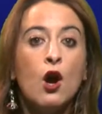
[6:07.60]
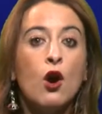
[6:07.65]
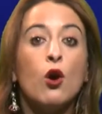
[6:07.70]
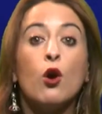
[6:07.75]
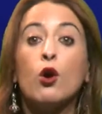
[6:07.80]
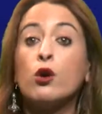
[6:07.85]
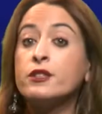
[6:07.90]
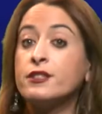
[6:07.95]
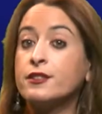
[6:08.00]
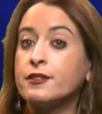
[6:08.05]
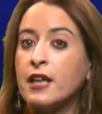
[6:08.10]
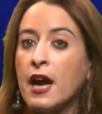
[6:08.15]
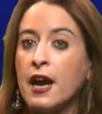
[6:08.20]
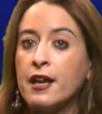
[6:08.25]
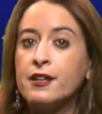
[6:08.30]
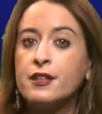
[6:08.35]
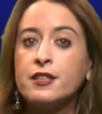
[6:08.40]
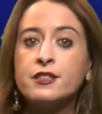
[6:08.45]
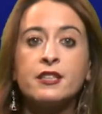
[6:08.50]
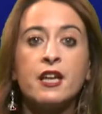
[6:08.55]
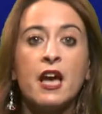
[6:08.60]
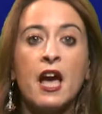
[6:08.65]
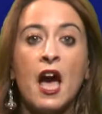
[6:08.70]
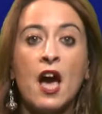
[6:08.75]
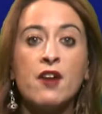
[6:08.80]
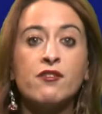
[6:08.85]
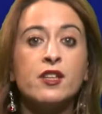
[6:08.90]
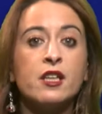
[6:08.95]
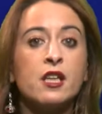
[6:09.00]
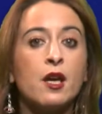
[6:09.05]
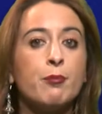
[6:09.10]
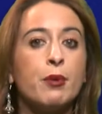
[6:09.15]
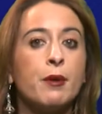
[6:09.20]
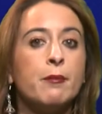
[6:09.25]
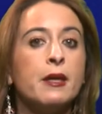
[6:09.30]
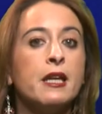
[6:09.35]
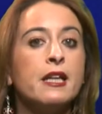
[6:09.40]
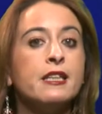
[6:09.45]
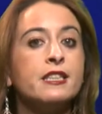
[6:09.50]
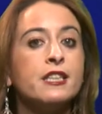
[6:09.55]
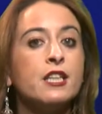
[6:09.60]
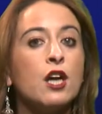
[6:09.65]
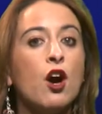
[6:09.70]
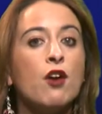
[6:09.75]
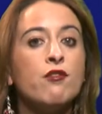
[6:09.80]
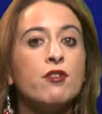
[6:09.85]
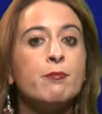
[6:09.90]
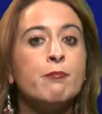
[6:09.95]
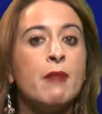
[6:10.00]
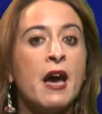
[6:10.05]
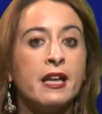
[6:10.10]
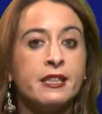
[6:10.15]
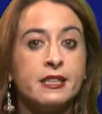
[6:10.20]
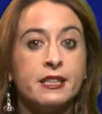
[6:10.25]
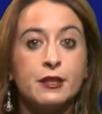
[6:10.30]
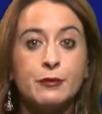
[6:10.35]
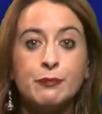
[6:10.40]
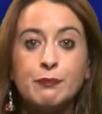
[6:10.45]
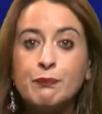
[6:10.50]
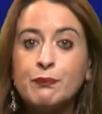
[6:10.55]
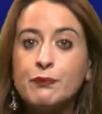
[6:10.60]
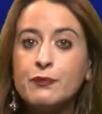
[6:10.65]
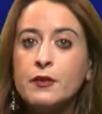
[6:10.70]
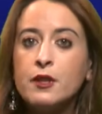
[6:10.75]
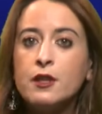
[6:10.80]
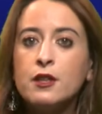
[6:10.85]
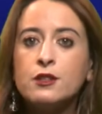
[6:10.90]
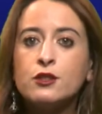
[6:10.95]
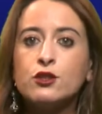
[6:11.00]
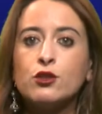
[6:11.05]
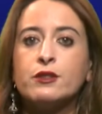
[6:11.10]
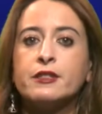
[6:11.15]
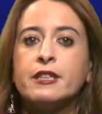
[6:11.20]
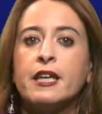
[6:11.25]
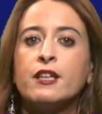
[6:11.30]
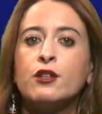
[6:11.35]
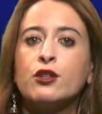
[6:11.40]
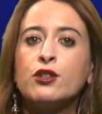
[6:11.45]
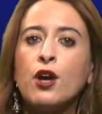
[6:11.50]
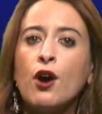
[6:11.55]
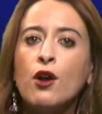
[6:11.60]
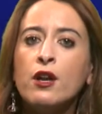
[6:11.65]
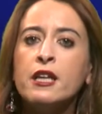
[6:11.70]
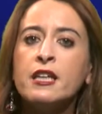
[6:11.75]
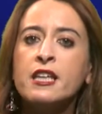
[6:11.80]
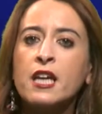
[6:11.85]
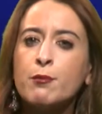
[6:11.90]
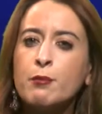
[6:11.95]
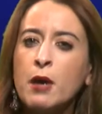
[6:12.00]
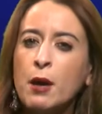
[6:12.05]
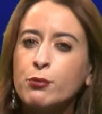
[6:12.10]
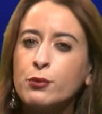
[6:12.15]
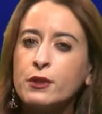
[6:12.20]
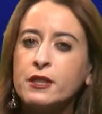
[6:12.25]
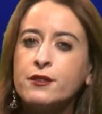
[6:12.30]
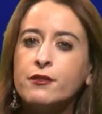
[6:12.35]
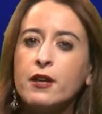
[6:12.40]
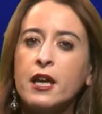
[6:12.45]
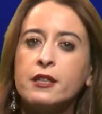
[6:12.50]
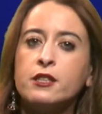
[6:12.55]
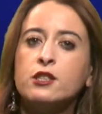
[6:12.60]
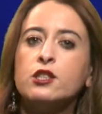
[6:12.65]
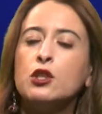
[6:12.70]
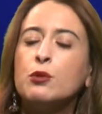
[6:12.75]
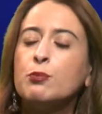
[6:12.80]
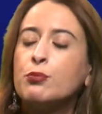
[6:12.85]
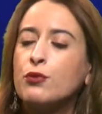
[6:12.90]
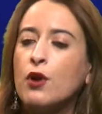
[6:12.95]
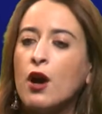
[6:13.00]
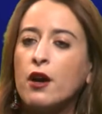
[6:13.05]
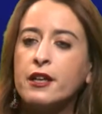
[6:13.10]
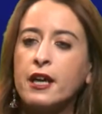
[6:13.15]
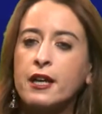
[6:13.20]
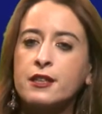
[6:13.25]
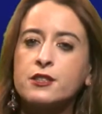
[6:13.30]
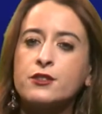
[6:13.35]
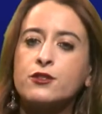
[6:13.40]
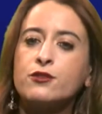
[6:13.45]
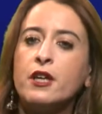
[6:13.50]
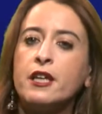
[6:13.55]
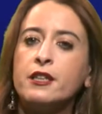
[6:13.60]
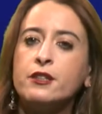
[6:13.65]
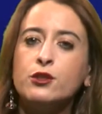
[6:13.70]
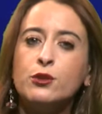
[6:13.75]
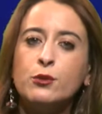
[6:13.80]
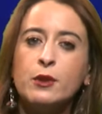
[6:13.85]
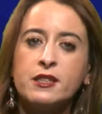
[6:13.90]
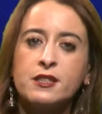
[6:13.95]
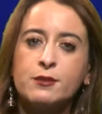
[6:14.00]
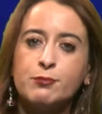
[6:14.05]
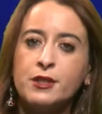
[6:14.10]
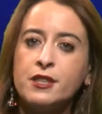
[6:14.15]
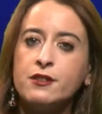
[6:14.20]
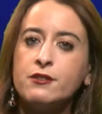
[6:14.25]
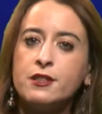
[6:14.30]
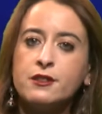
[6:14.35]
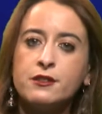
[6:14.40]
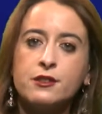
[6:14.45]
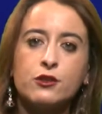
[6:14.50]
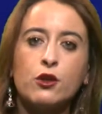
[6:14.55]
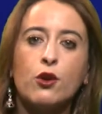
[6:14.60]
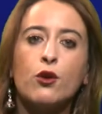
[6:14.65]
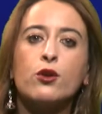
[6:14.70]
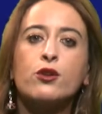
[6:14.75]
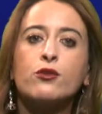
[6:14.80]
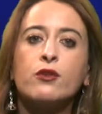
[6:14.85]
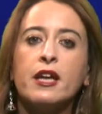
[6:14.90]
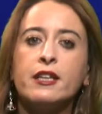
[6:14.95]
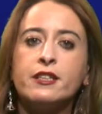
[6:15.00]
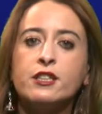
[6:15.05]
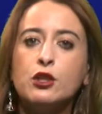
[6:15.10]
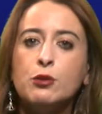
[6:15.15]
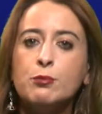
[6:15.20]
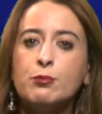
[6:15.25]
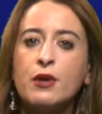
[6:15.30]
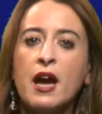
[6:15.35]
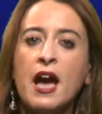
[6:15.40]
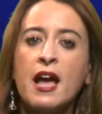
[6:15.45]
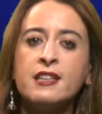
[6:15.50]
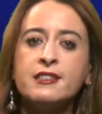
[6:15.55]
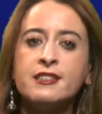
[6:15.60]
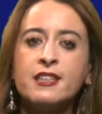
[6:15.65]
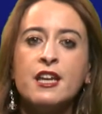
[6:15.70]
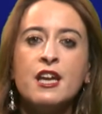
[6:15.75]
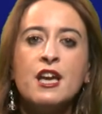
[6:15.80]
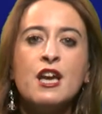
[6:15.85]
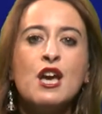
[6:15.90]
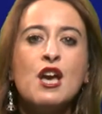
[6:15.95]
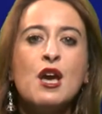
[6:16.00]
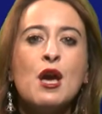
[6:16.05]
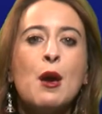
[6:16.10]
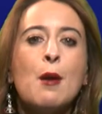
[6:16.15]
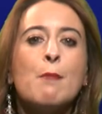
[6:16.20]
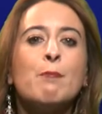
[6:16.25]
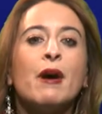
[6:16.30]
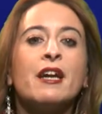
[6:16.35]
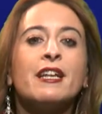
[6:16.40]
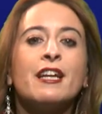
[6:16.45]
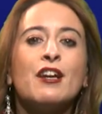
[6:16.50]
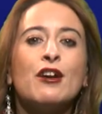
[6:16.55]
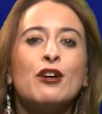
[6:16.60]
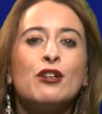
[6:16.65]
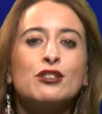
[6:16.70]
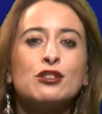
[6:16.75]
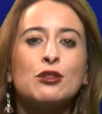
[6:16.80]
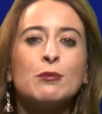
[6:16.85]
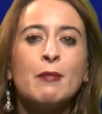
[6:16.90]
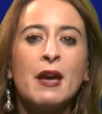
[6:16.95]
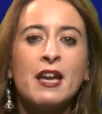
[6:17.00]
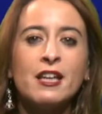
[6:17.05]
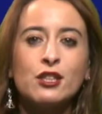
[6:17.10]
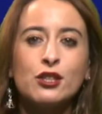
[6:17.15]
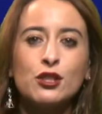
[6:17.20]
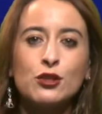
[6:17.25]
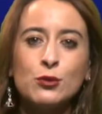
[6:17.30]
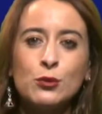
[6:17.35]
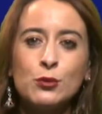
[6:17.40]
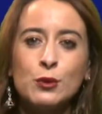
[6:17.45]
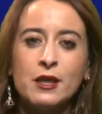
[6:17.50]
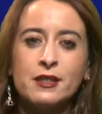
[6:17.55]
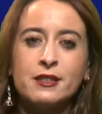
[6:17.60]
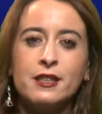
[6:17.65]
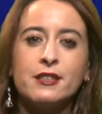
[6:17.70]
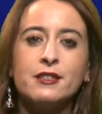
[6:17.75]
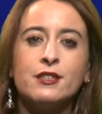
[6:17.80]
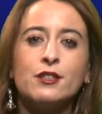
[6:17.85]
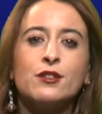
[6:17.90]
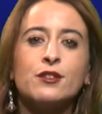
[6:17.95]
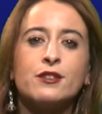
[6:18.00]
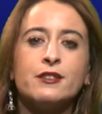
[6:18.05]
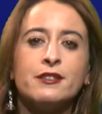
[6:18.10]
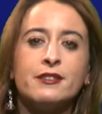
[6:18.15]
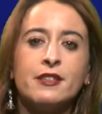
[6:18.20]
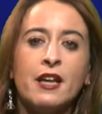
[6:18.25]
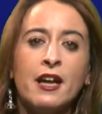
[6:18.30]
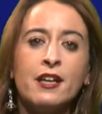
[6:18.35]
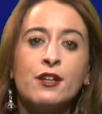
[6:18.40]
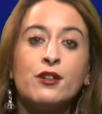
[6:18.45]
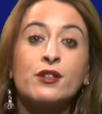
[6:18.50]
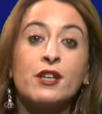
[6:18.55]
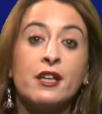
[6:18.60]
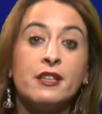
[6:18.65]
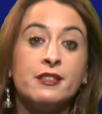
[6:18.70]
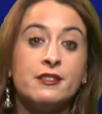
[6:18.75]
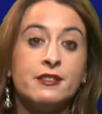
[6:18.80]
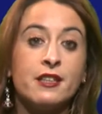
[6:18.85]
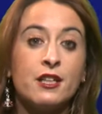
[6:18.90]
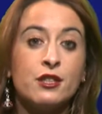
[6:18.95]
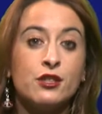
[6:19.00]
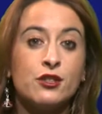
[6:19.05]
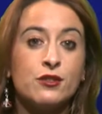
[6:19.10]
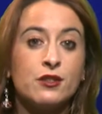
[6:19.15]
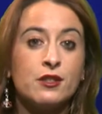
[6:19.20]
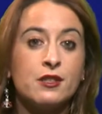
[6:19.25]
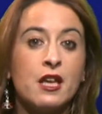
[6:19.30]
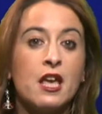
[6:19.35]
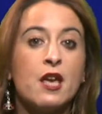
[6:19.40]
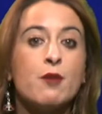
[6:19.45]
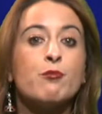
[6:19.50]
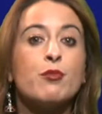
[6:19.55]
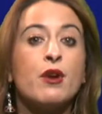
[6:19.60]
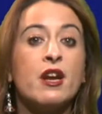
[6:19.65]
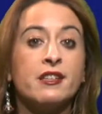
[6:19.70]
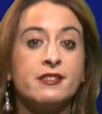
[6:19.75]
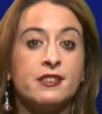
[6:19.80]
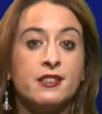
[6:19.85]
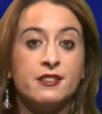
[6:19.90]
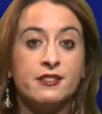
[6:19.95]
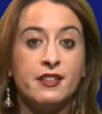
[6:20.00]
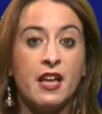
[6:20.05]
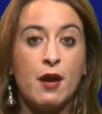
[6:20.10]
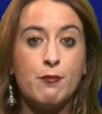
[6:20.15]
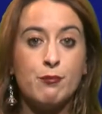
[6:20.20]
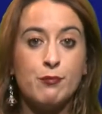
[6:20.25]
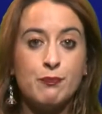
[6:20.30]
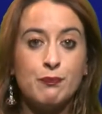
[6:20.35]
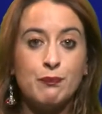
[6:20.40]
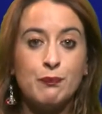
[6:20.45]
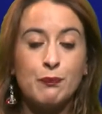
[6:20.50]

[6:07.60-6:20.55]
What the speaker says: Or designers have the capability of embedding. So they not only come up with great new products, great new experience, or great new brands, but they also make sure that your entire organization embraces them.